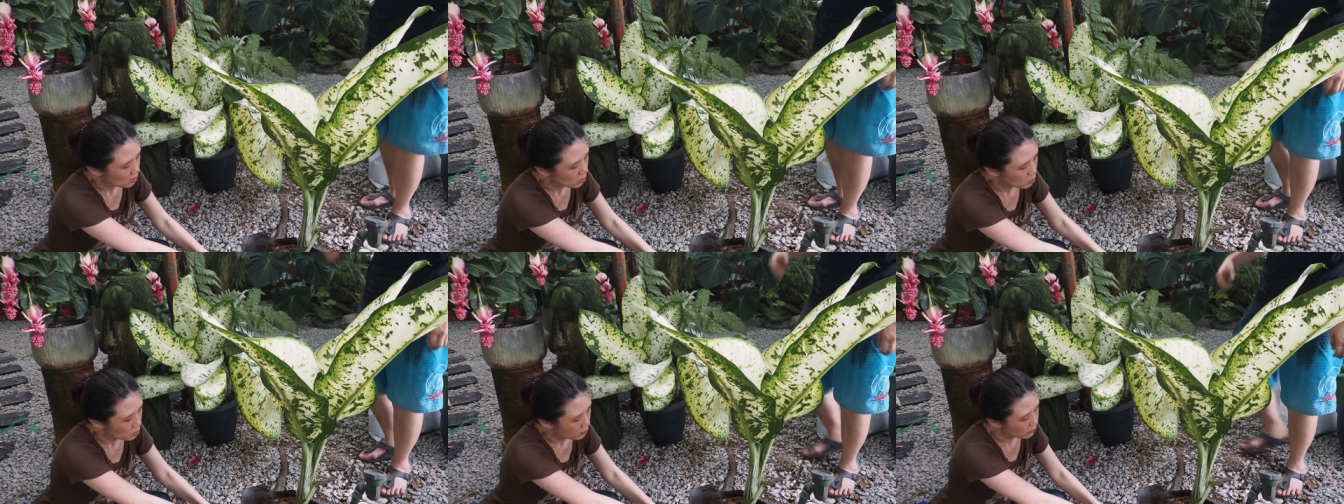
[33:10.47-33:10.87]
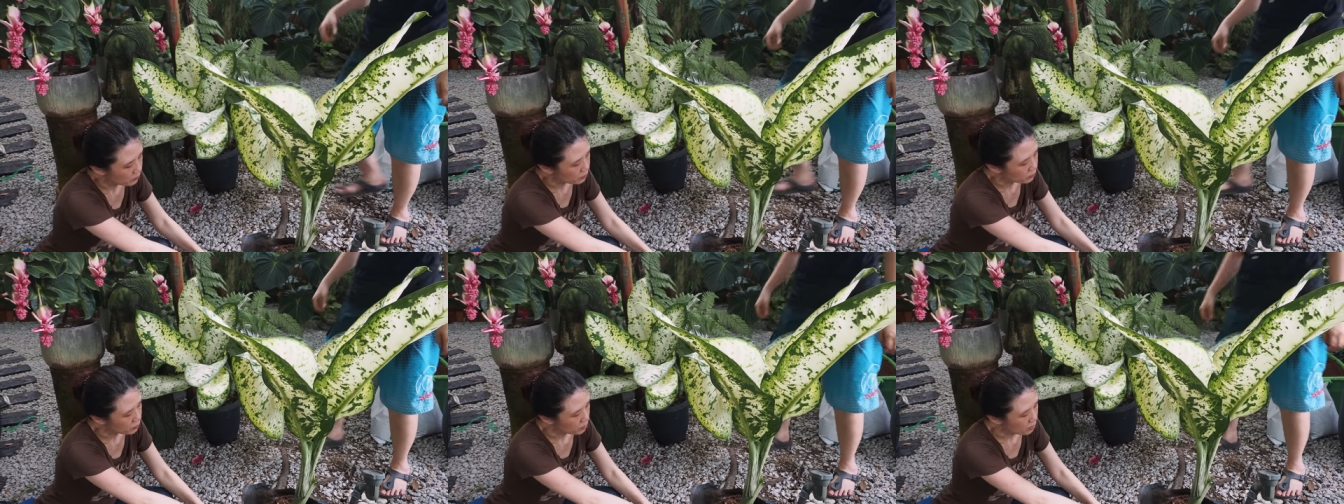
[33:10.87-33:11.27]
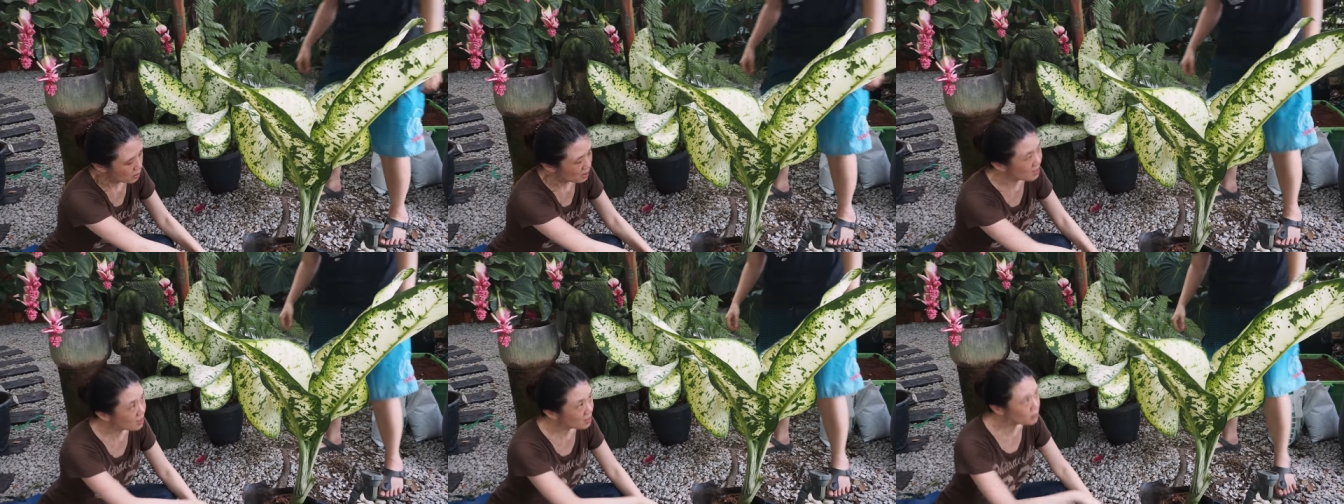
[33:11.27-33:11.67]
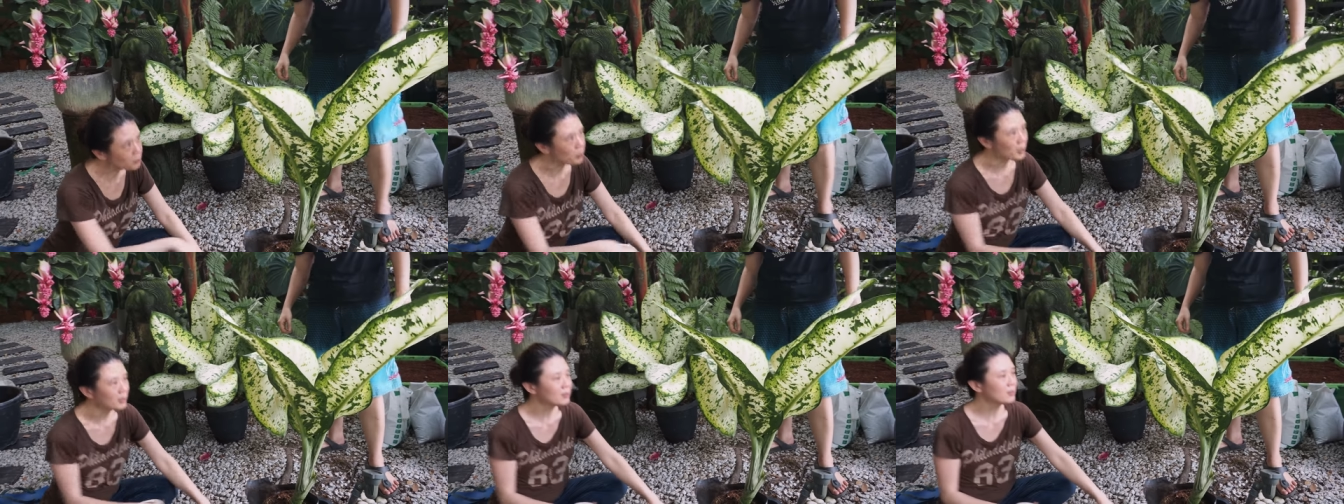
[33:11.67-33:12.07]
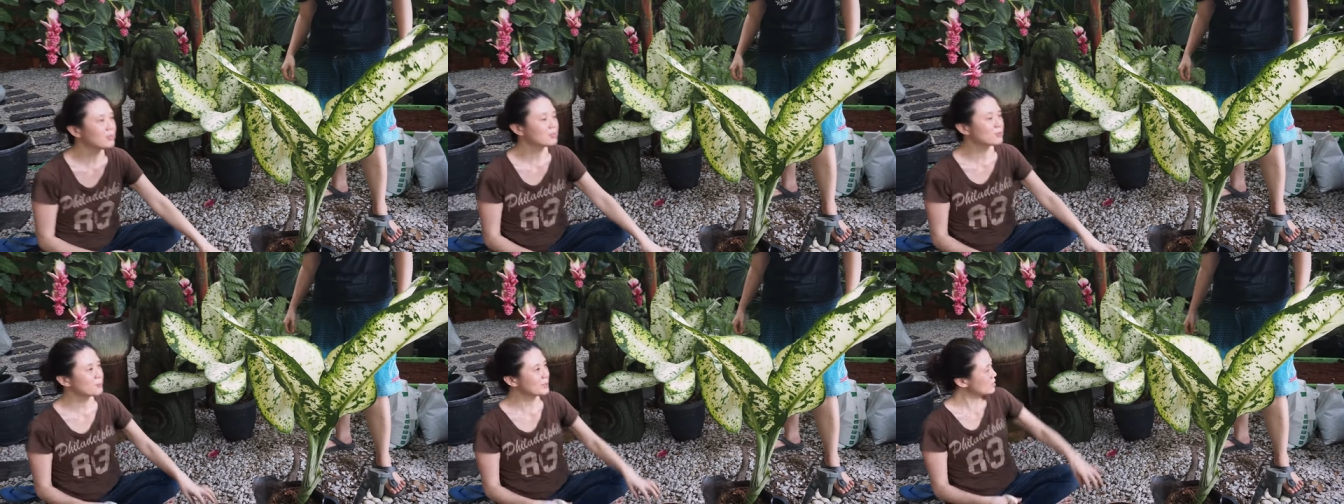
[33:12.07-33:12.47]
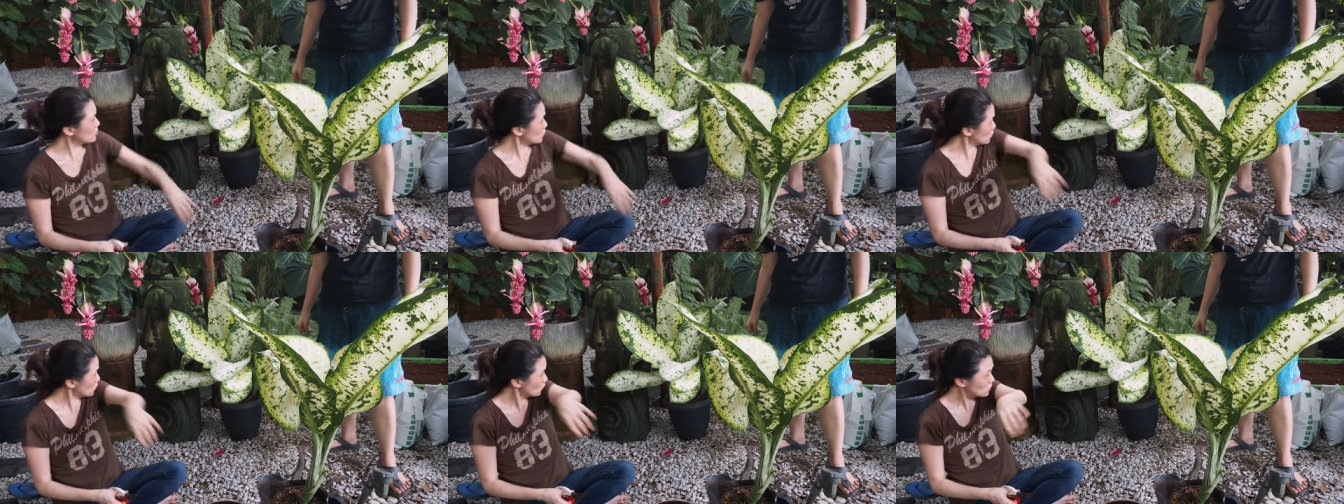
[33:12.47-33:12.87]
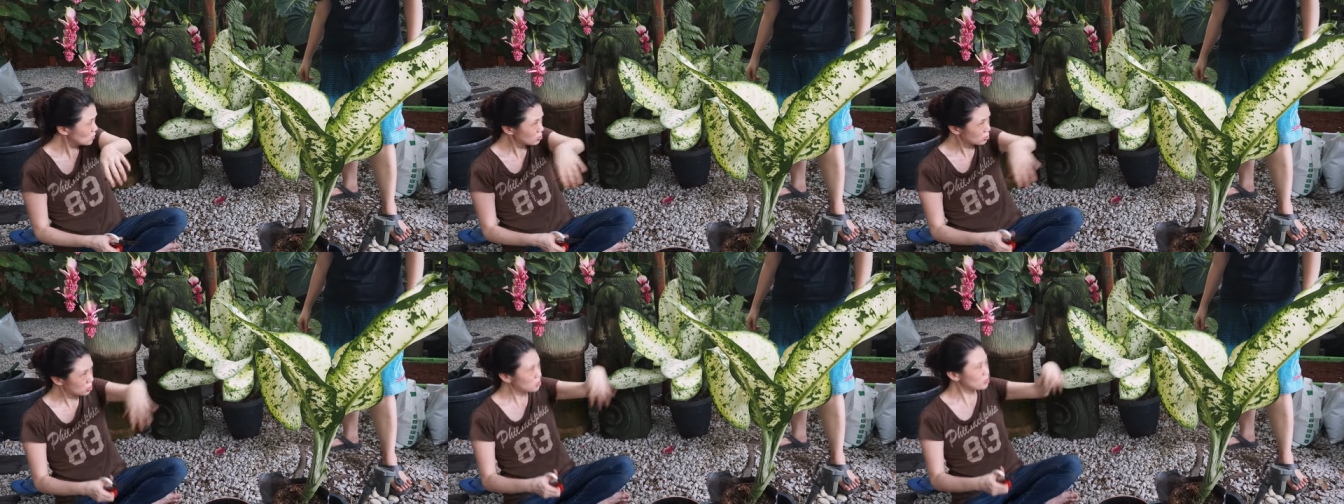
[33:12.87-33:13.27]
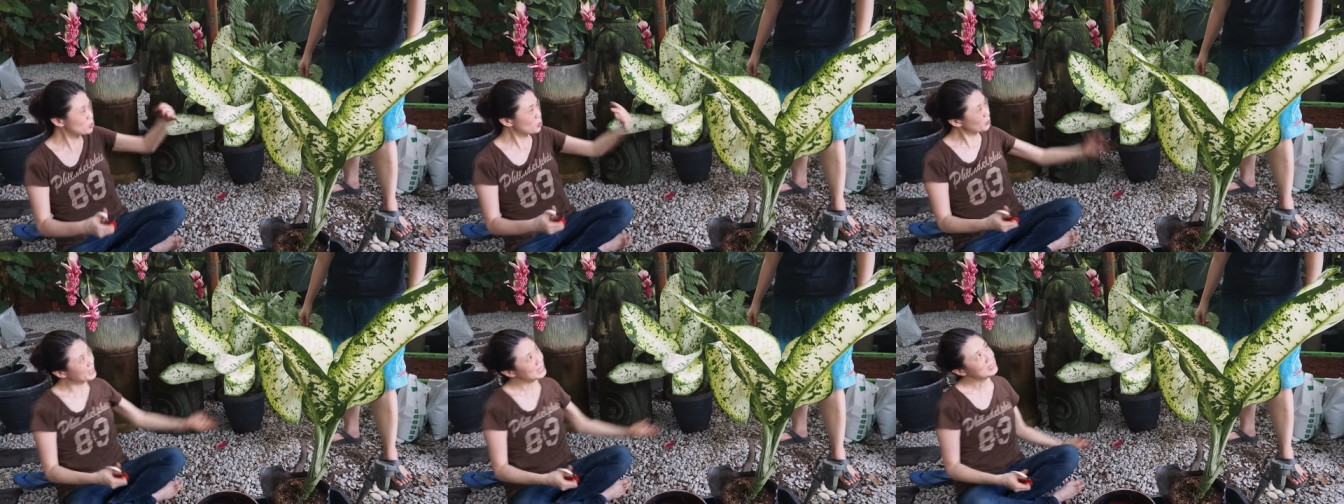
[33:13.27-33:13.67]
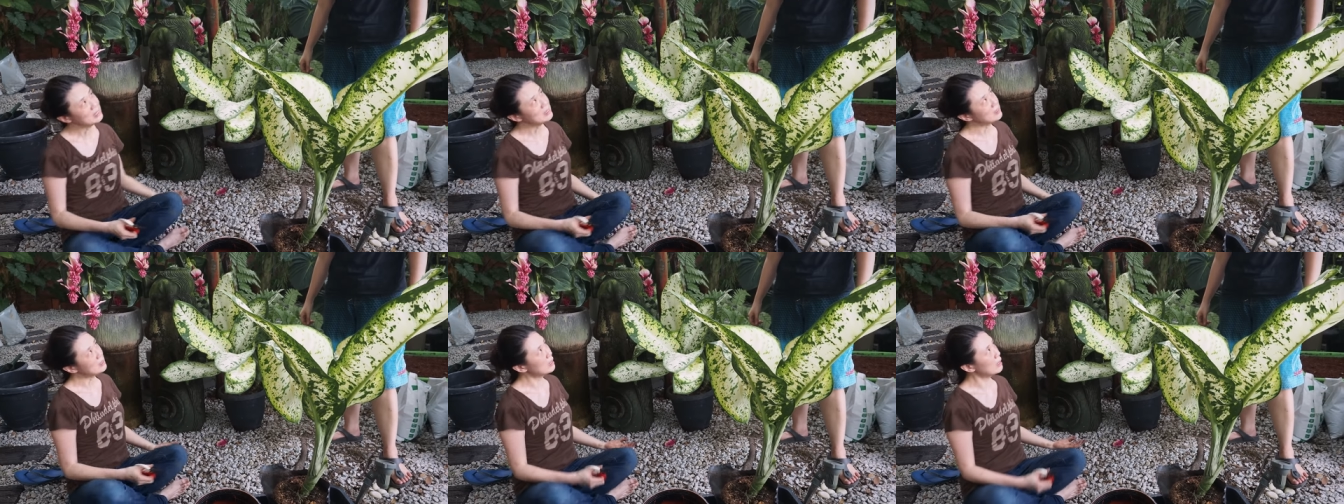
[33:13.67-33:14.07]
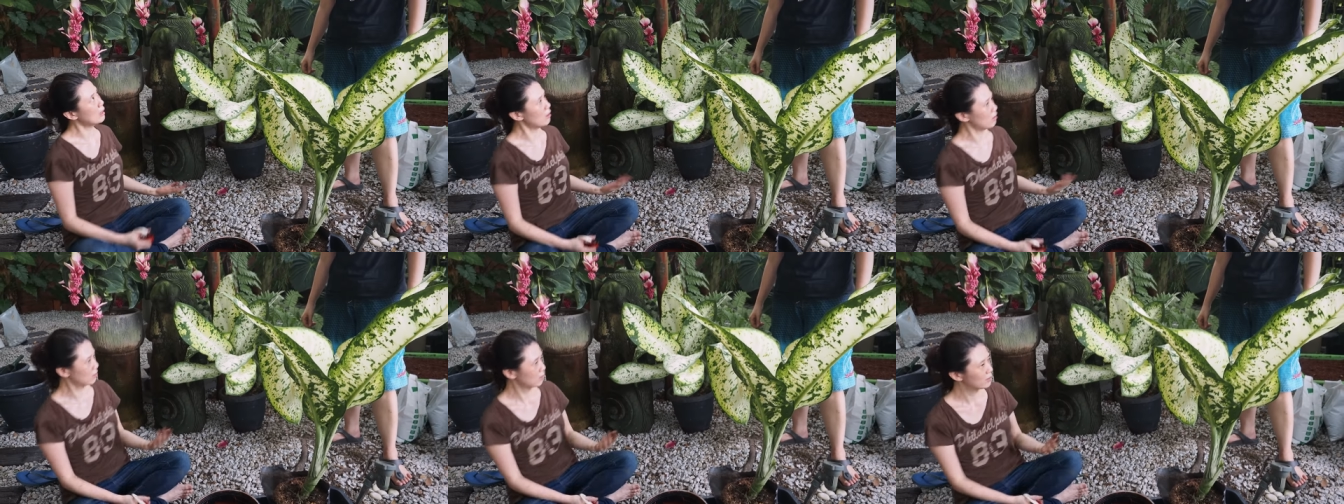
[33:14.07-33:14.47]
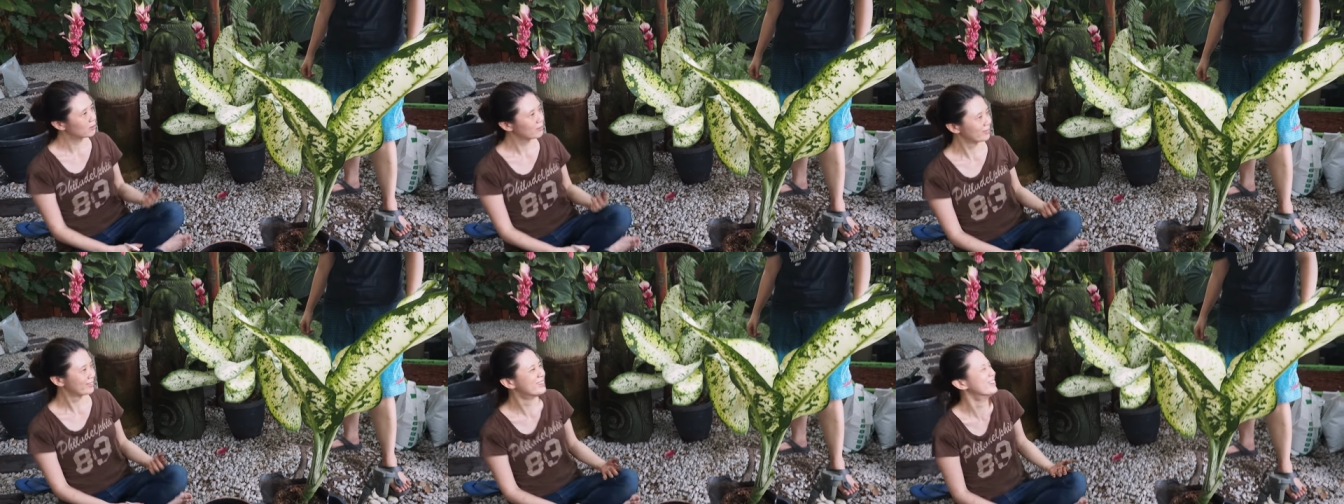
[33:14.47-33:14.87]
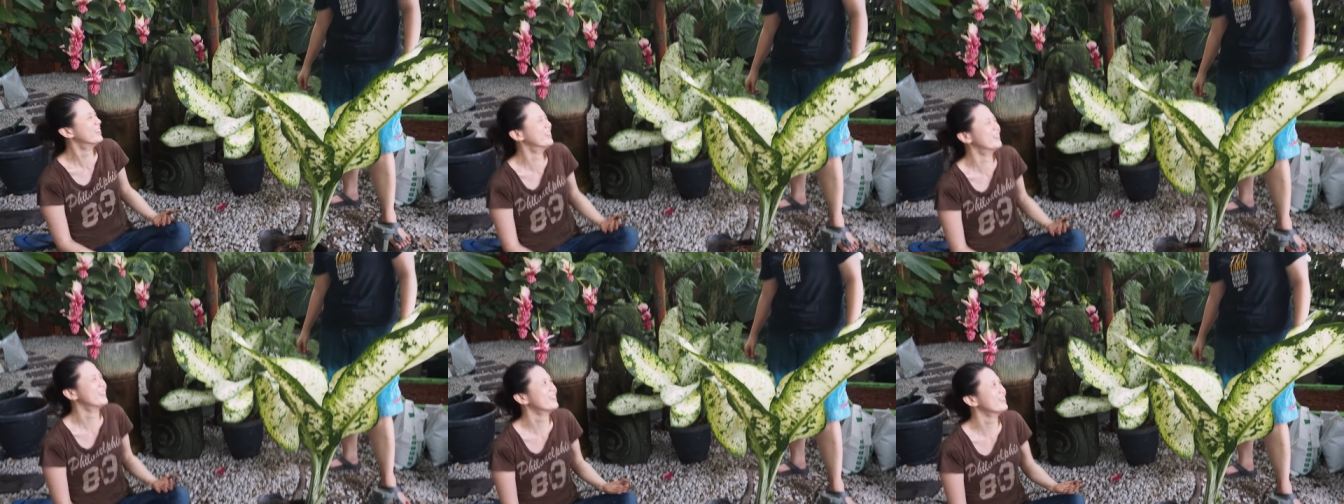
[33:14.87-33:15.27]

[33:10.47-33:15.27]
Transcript: Why? It is poisonous, but you know, just, just don't eat it. Lah. Oh, it's